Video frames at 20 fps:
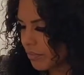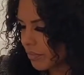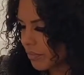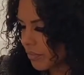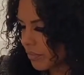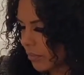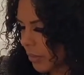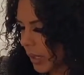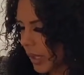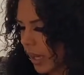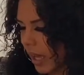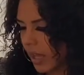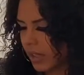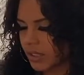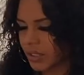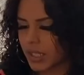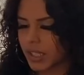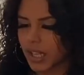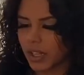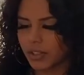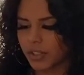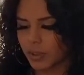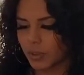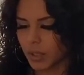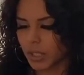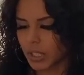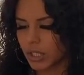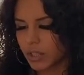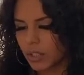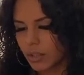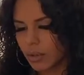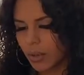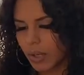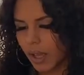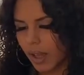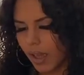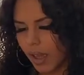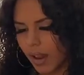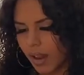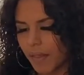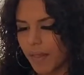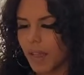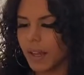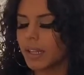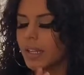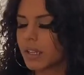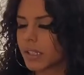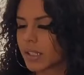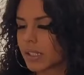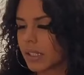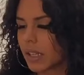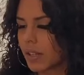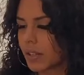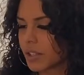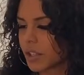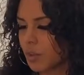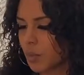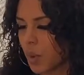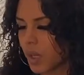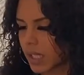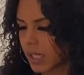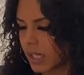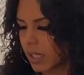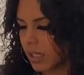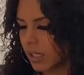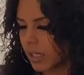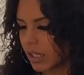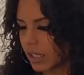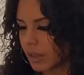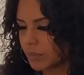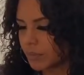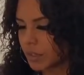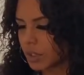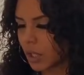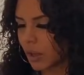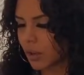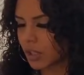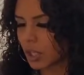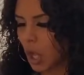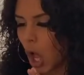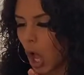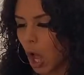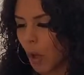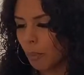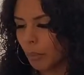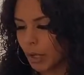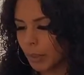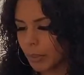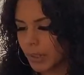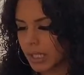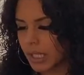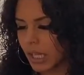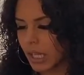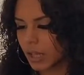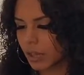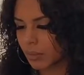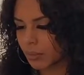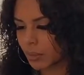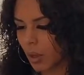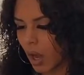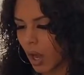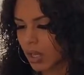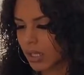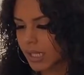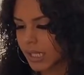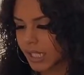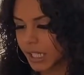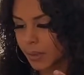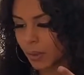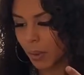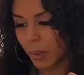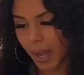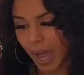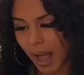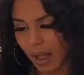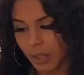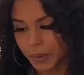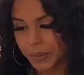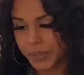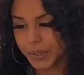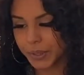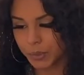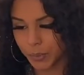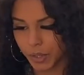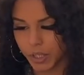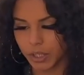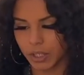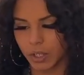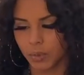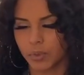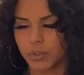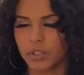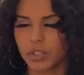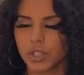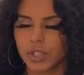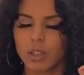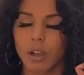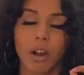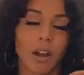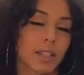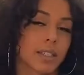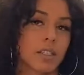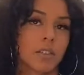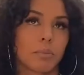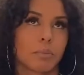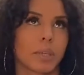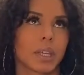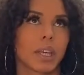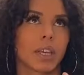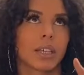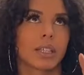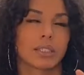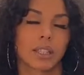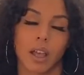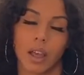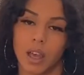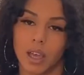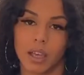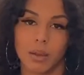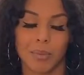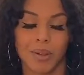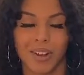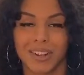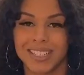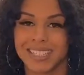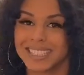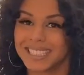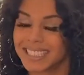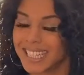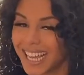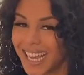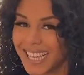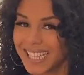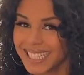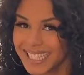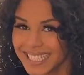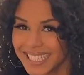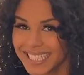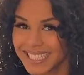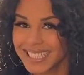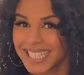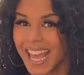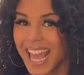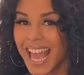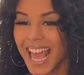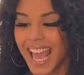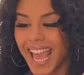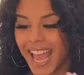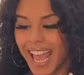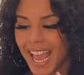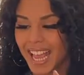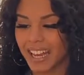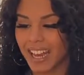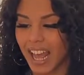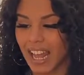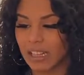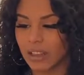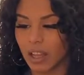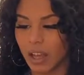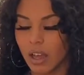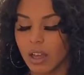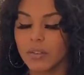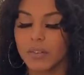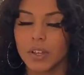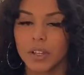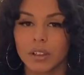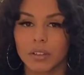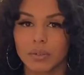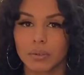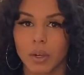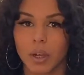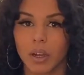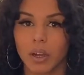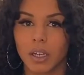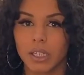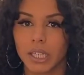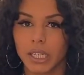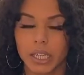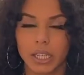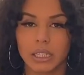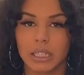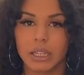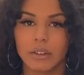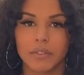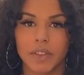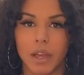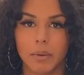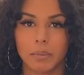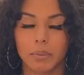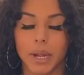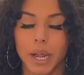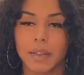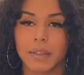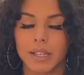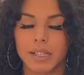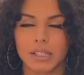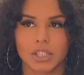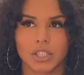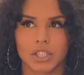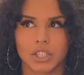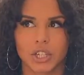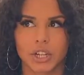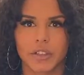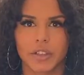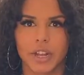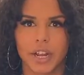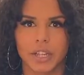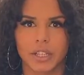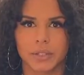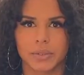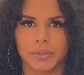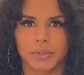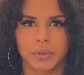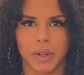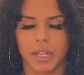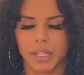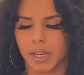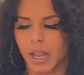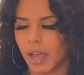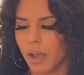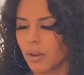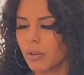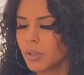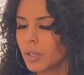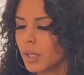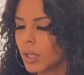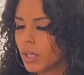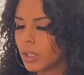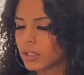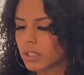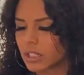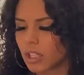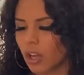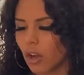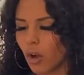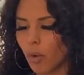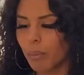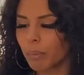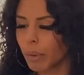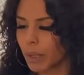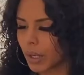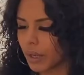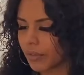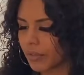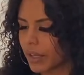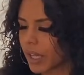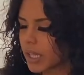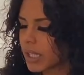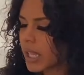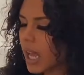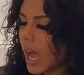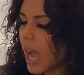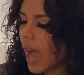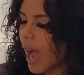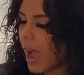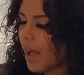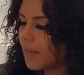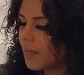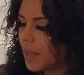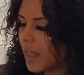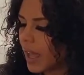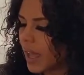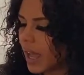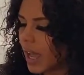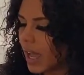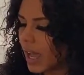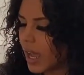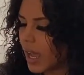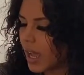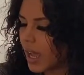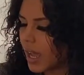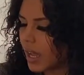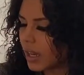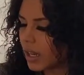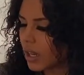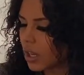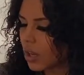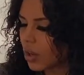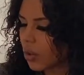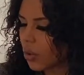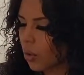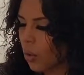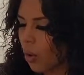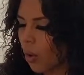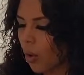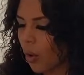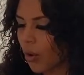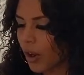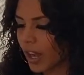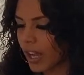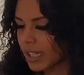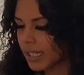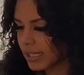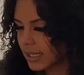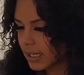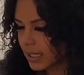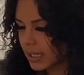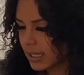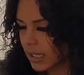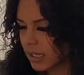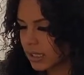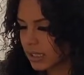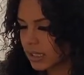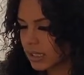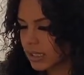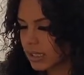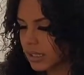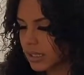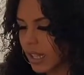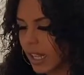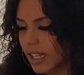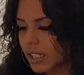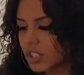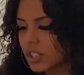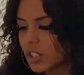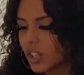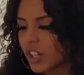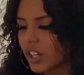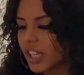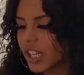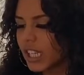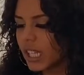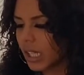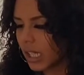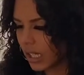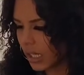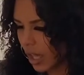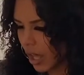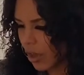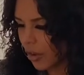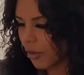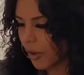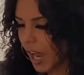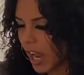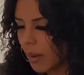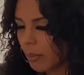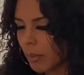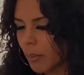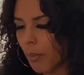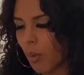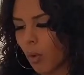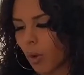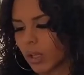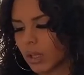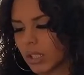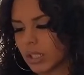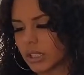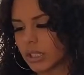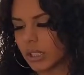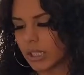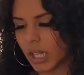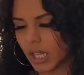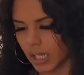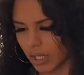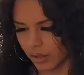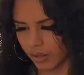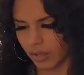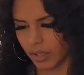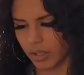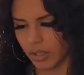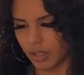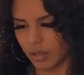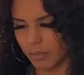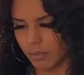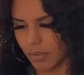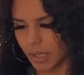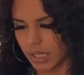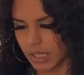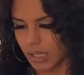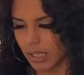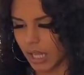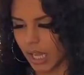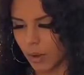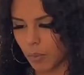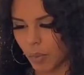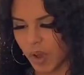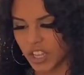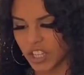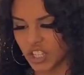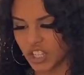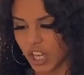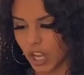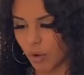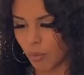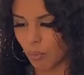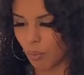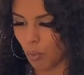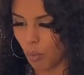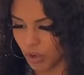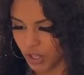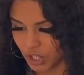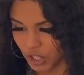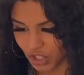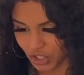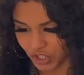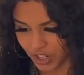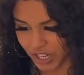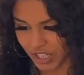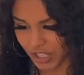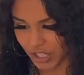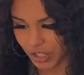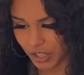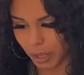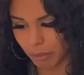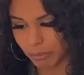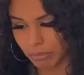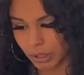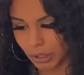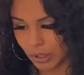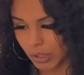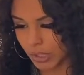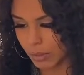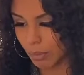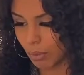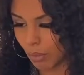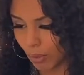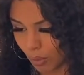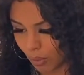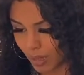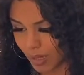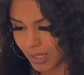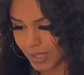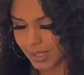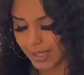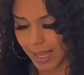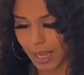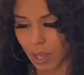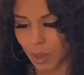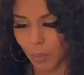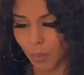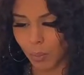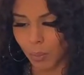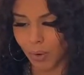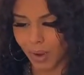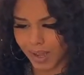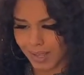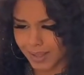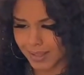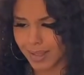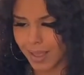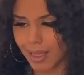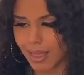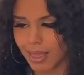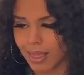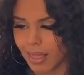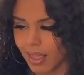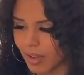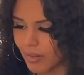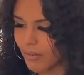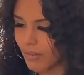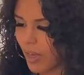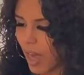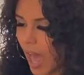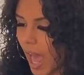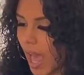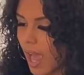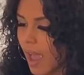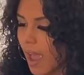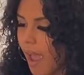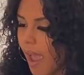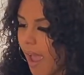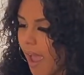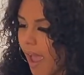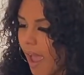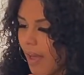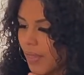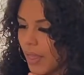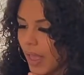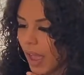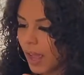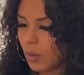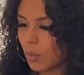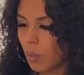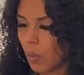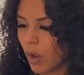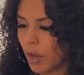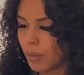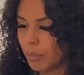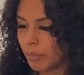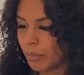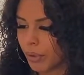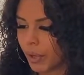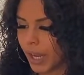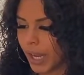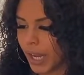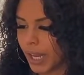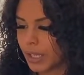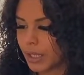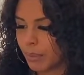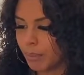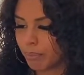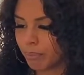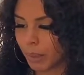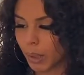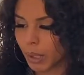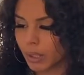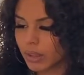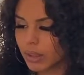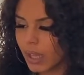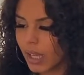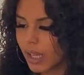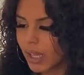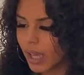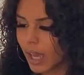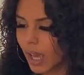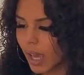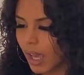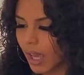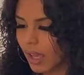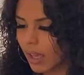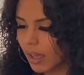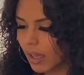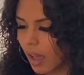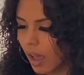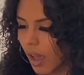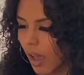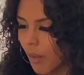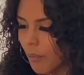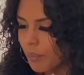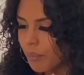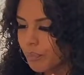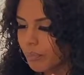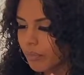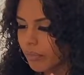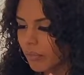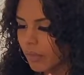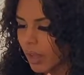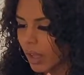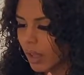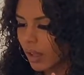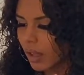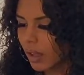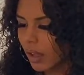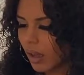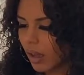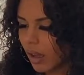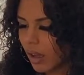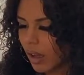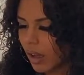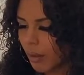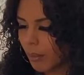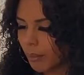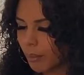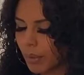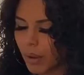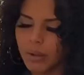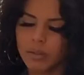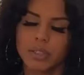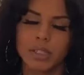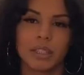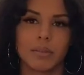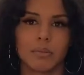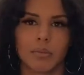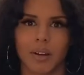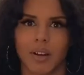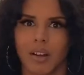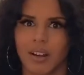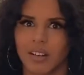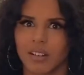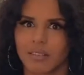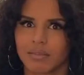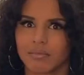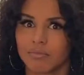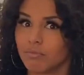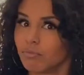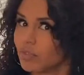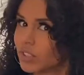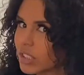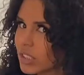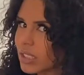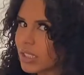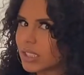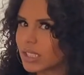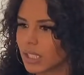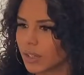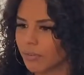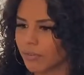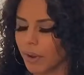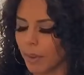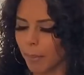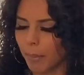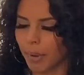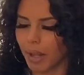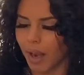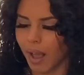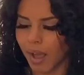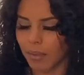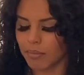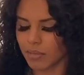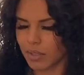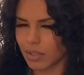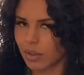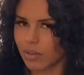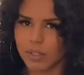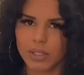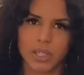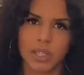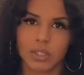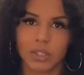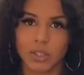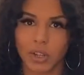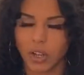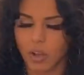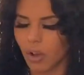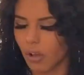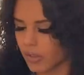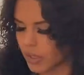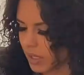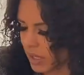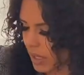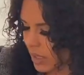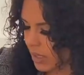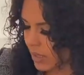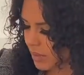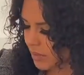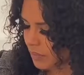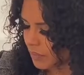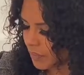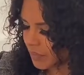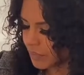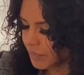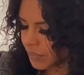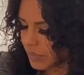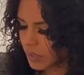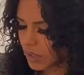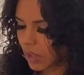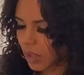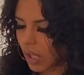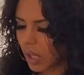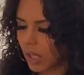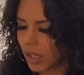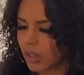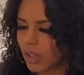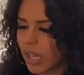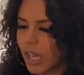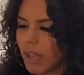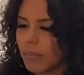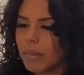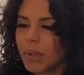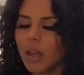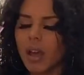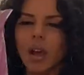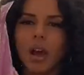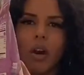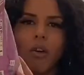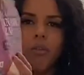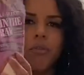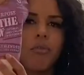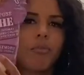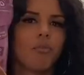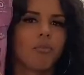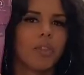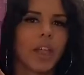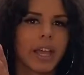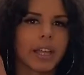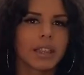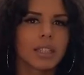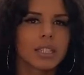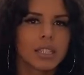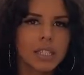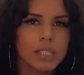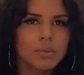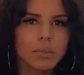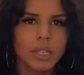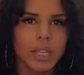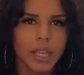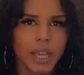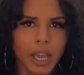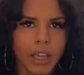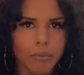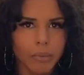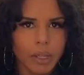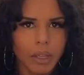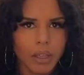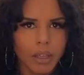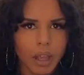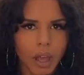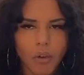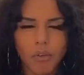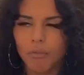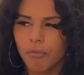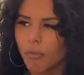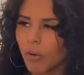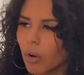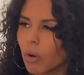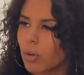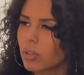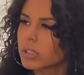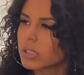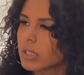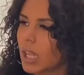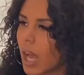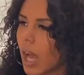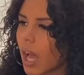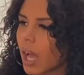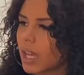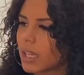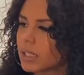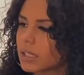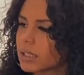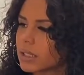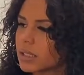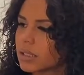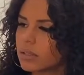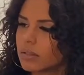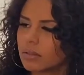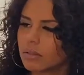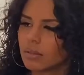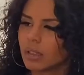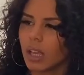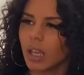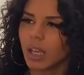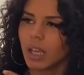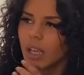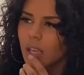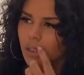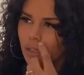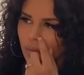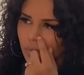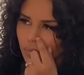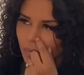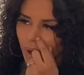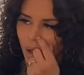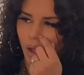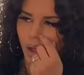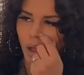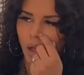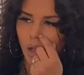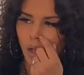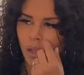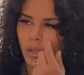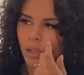But yeah, it just tells you what to do again, and then here it tells you what's in here. So there's all-purpose in the raw 0-calorie sweetener, which is awesome because I am on a diet, and I love in the raw. Like, I love that brand. That's the sugar that I use right now. So perfect. And then Chorus Santorini Grape Poreless Skin Cream. It's a lightweight gel moisturizer that blurs pores. Like, what? I love that. And then One Brand Birthday Cake Protein Bar, which is different, but I'm so excited to try all these things. So look, they gave me this is what they gave me. A full size in the raw